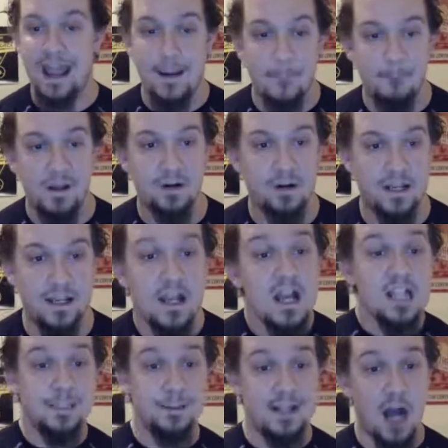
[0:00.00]
and ability
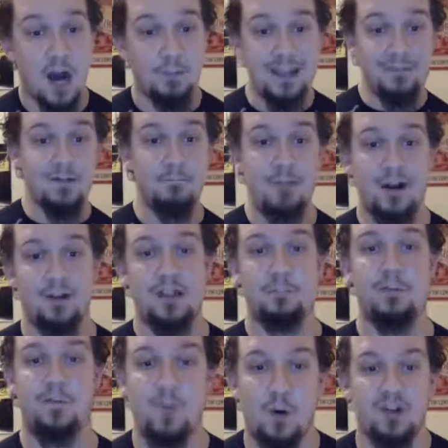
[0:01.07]
to become even better
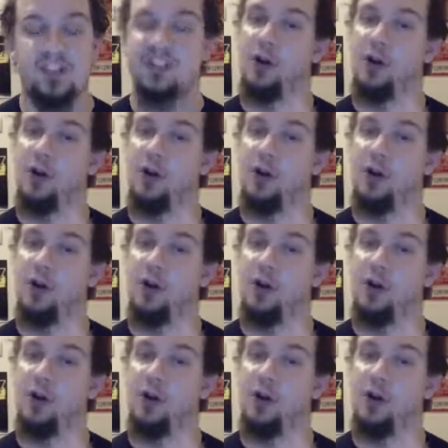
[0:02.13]
than before.